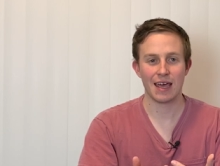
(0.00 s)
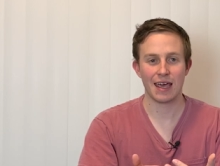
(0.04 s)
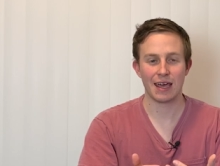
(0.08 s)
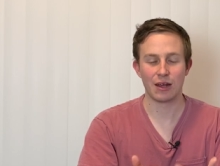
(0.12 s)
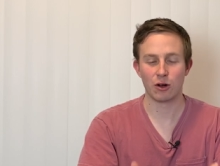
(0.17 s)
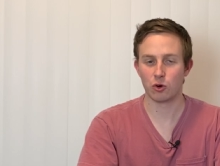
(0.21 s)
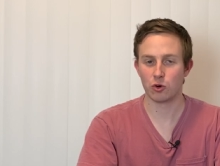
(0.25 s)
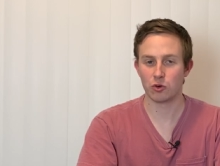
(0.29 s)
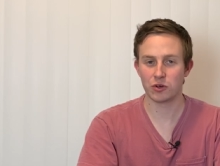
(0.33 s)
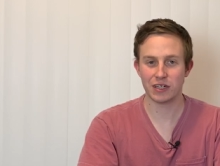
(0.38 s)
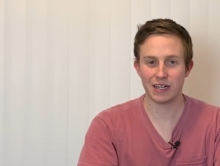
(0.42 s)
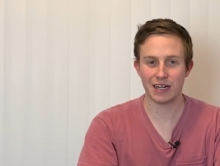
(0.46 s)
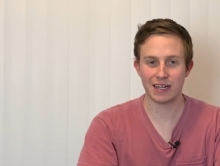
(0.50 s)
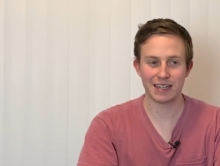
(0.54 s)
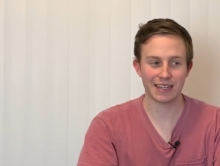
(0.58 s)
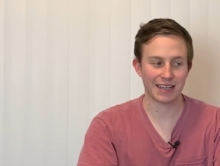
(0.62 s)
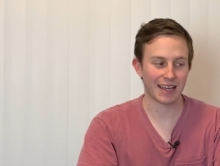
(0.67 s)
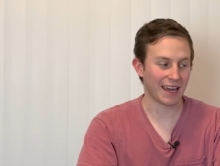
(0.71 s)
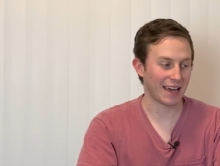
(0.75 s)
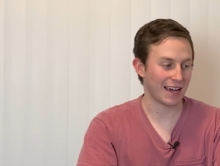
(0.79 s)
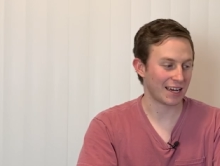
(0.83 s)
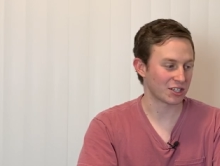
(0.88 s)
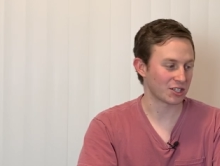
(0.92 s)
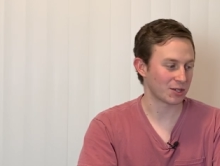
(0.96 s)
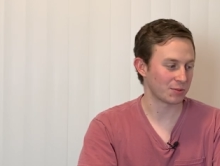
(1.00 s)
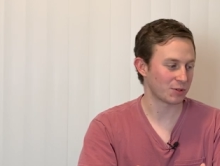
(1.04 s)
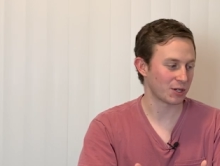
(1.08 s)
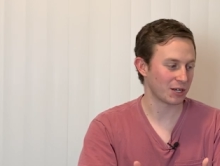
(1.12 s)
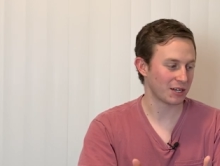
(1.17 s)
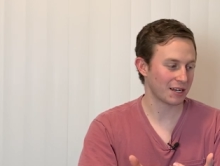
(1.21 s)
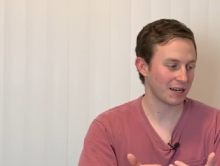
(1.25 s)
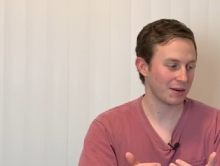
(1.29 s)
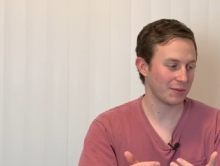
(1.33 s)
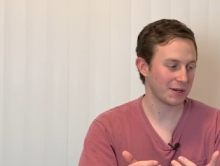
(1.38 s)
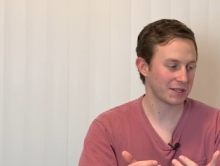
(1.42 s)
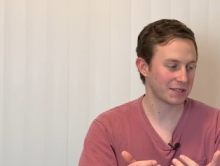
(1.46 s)
and holding on to cash. I'm
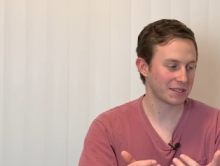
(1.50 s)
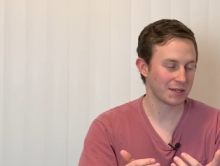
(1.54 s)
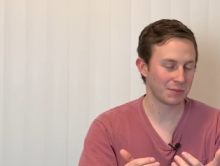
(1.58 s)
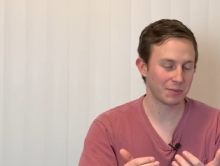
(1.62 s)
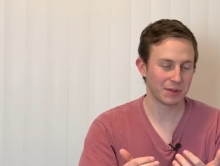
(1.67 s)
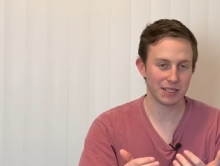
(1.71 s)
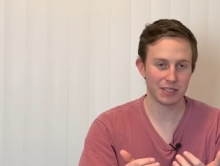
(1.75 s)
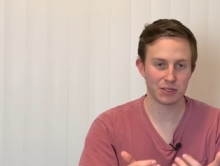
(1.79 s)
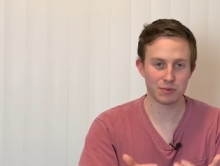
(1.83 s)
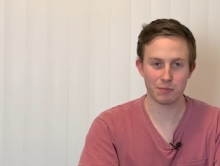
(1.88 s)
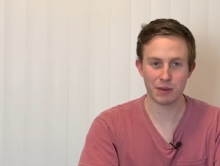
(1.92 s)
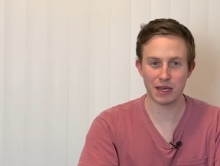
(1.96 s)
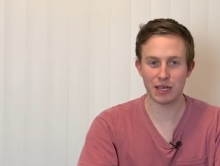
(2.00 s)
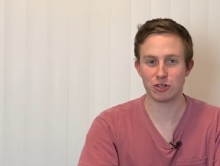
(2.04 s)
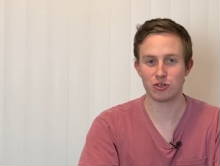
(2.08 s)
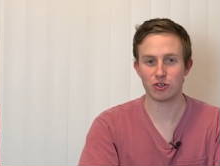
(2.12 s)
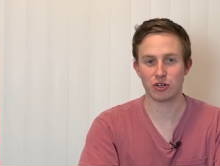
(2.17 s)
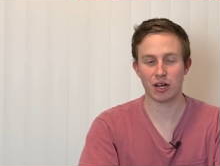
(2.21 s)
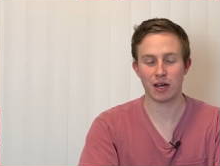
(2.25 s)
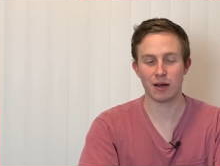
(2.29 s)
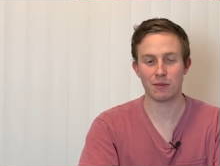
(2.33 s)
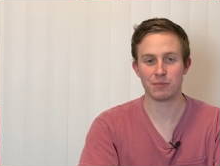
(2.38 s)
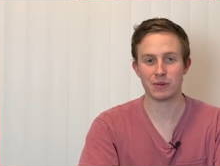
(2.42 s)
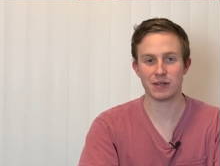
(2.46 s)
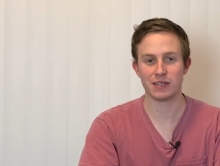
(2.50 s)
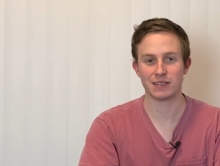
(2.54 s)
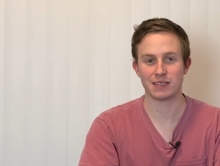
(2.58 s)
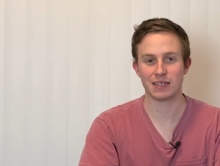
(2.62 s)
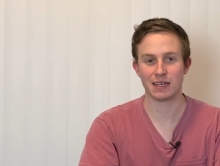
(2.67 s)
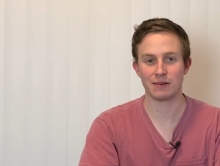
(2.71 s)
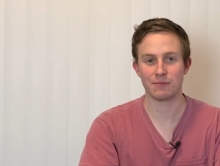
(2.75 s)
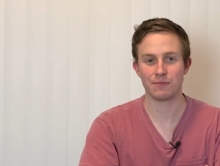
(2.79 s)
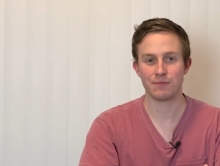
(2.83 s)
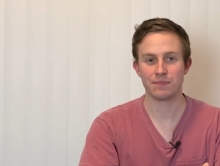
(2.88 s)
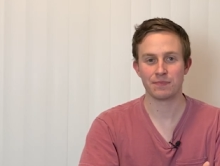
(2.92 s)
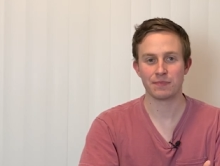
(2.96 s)
talking about some of these major companies
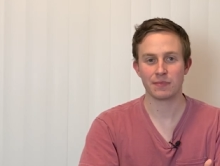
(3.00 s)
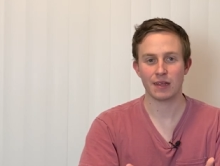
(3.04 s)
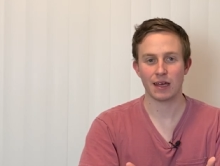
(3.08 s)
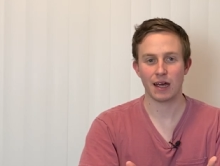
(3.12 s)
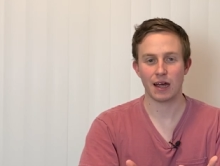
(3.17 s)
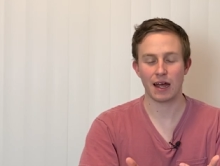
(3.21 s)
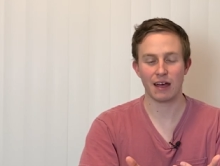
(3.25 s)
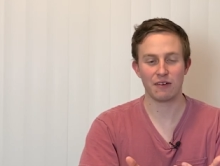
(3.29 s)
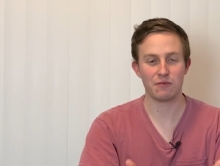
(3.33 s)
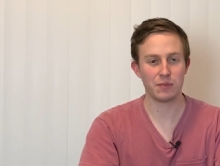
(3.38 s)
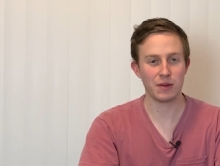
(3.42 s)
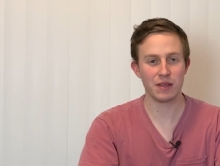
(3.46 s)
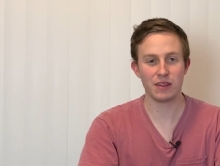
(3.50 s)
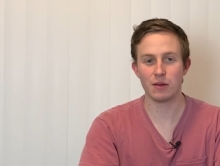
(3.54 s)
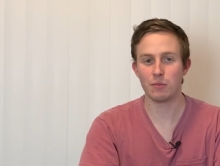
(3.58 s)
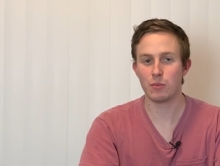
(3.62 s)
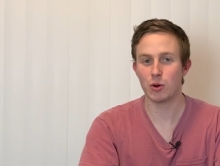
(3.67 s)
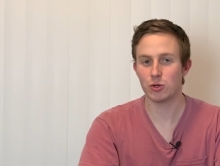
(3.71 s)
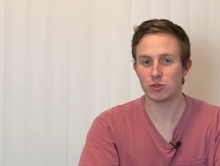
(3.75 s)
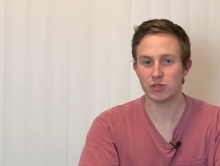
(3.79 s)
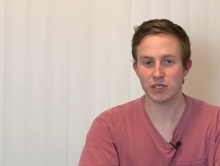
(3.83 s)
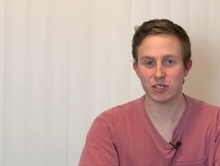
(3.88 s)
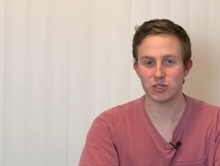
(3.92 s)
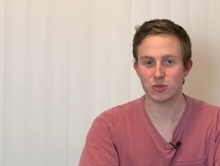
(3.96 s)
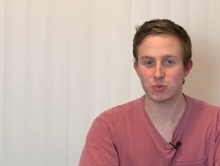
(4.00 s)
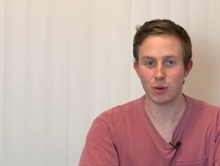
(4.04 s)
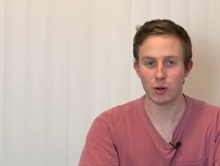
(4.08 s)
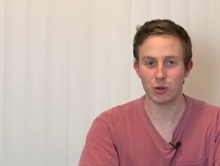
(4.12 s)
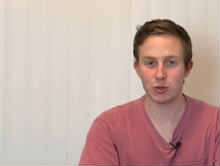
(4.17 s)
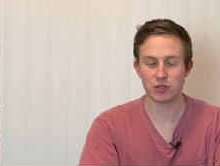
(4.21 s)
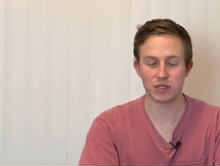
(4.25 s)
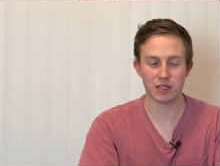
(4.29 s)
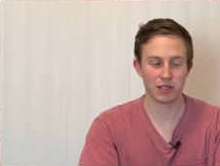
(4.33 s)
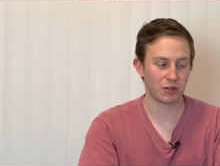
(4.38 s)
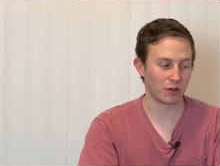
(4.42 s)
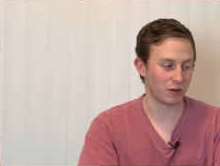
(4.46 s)
that have been the most
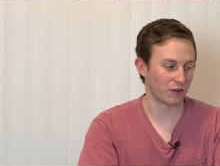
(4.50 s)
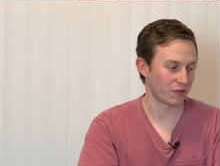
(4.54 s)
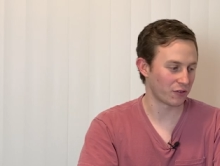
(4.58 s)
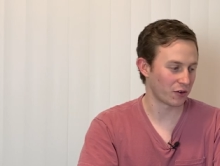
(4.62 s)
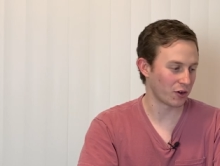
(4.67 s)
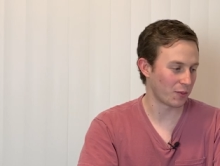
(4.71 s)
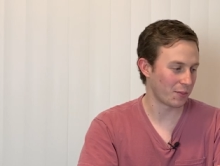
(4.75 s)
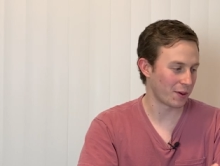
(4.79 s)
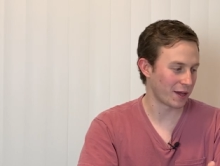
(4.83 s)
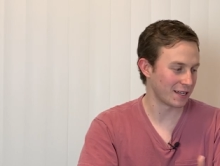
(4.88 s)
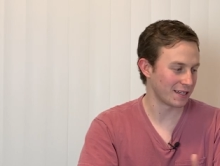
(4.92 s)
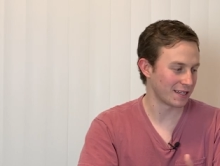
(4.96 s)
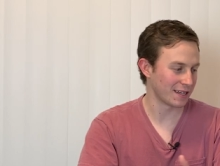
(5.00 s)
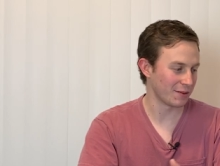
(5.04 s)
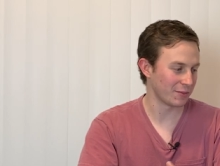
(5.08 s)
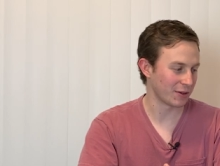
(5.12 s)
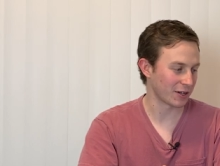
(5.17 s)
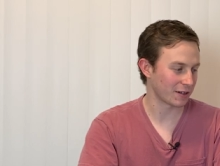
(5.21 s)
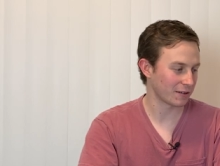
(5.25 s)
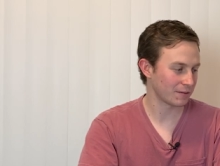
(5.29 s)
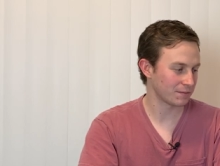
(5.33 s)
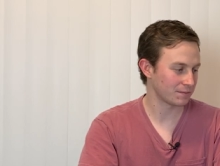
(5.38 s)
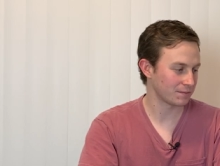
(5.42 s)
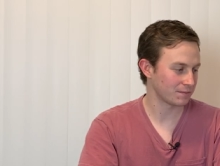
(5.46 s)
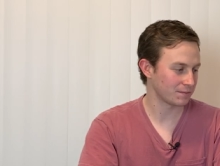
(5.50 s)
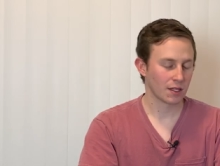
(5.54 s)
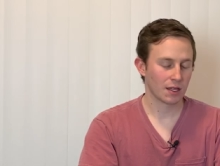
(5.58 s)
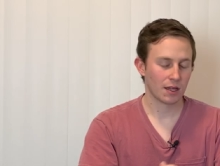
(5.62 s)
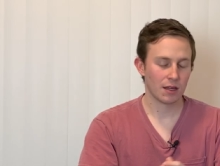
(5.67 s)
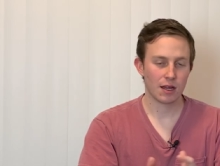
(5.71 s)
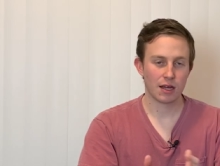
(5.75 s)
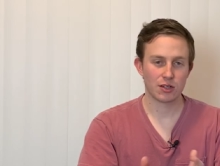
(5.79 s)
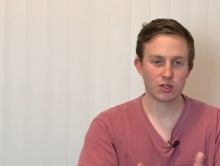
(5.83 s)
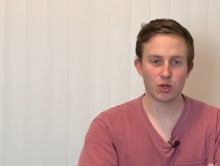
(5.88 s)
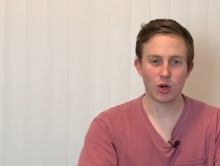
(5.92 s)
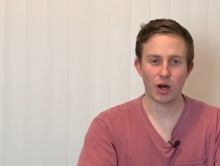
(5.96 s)
exposed to the overall pandemic.
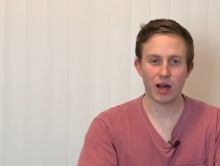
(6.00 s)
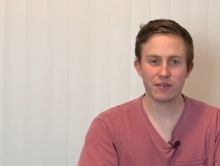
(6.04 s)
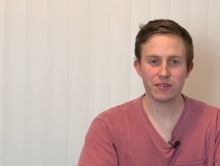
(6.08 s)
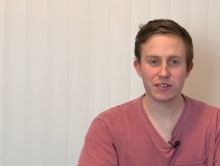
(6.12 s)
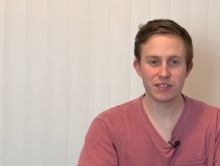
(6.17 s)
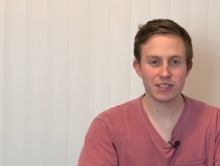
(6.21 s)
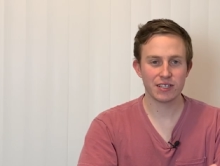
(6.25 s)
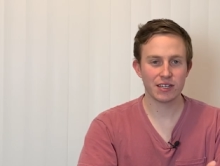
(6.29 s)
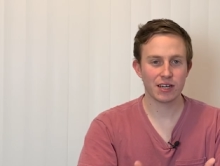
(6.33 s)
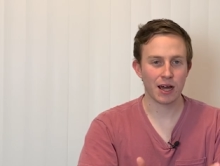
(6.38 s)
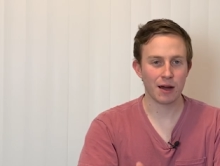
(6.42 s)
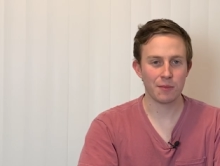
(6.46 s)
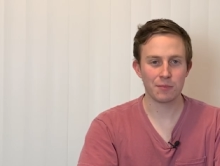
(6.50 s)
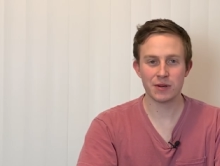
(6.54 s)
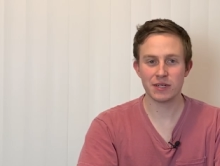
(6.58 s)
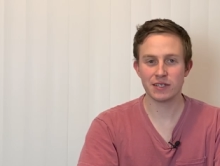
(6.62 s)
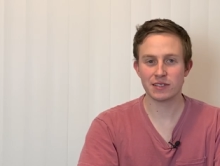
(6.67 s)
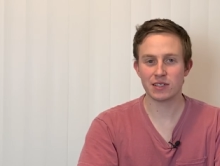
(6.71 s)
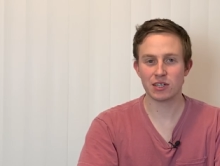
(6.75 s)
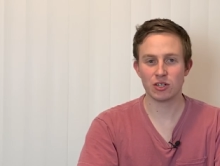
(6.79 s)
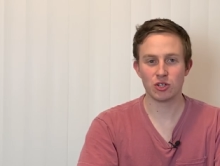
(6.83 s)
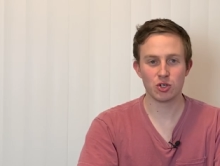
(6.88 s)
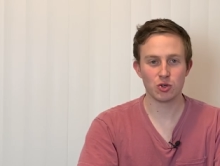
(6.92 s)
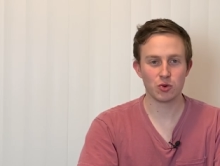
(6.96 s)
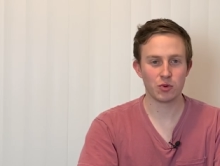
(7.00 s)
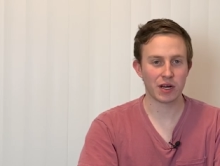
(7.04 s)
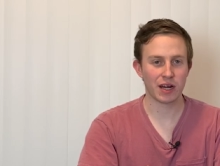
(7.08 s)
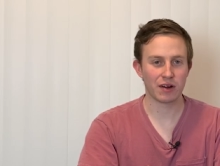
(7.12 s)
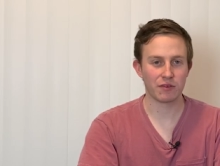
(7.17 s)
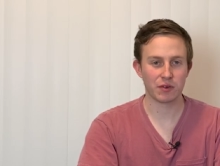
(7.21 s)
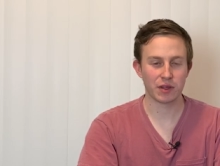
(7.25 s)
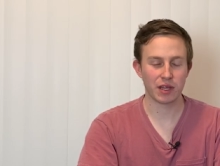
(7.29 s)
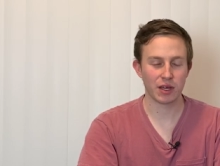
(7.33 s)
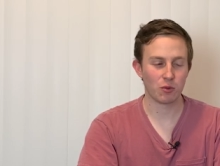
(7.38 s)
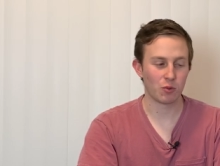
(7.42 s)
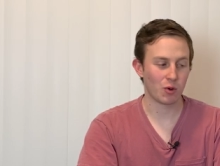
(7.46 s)
So obviously companies can do
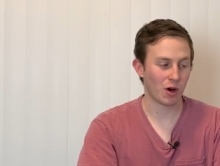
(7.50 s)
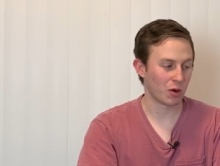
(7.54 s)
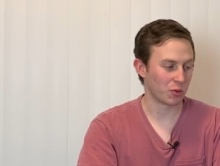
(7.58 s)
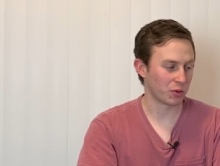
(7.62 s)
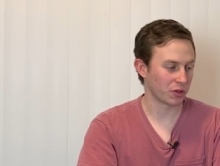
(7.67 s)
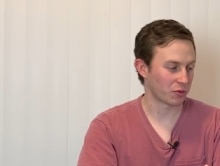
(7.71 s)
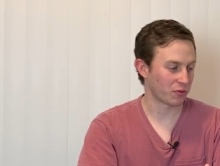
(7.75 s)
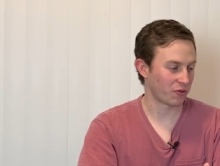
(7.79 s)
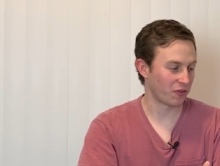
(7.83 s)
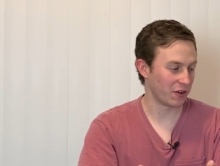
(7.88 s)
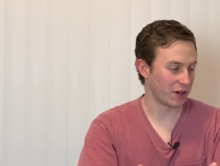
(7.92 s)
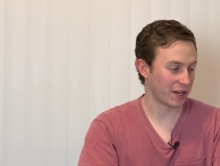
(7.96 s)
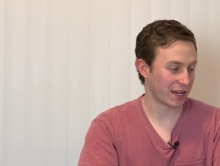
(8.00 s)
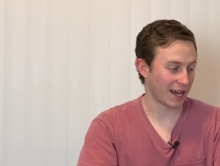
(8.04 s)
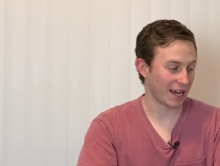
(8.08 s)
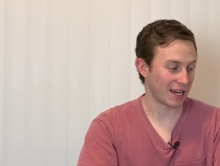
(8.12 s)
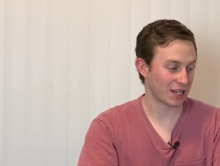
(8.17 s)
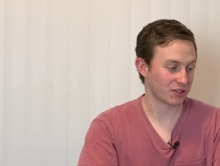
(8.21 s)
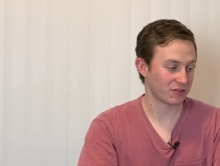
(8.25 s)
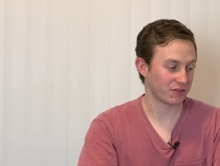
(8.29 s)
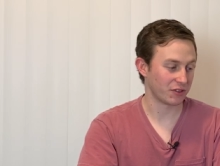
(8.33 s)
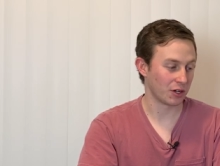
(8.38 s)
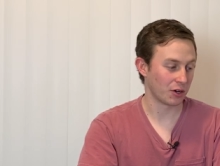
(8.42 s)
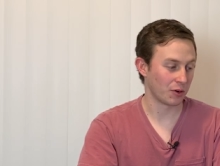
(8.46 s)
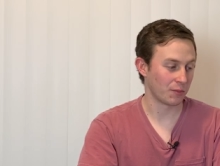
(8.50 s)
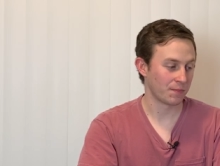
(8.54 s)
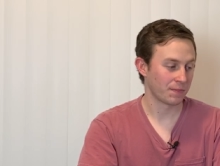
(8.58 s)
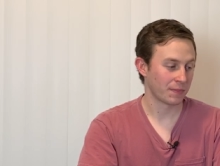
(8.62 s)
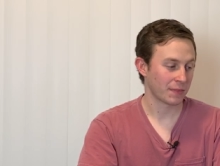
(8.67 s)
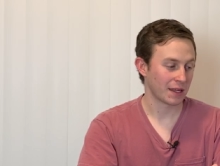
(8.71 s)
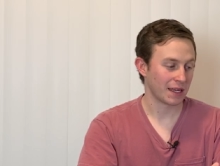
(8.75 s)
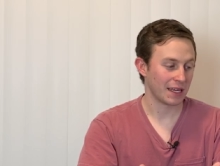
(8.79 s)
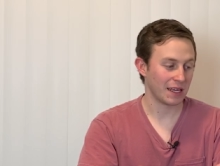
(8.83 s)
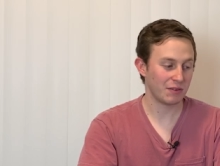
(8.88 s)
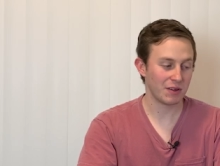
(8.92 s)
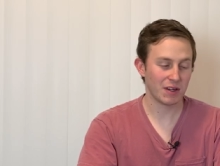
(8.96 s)
whatever they want with free cash flow,
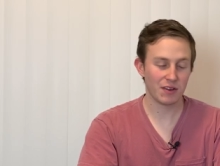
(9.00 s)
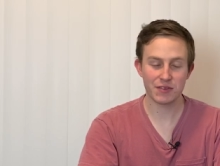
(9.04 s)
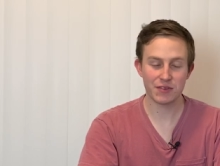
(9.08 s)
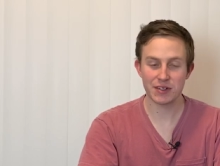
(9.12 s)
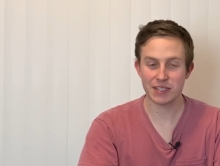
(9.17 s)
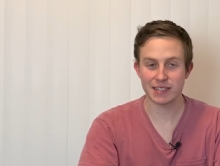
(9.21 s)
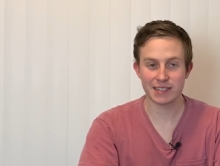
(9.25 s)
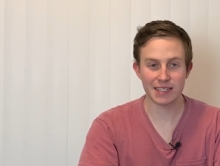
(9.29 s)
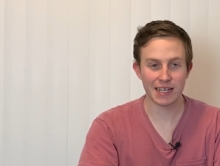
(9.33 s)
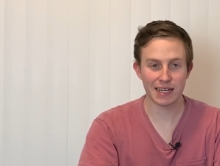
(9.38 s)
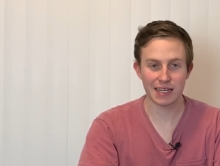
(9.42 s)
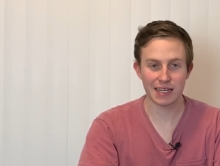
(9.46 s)
even if it's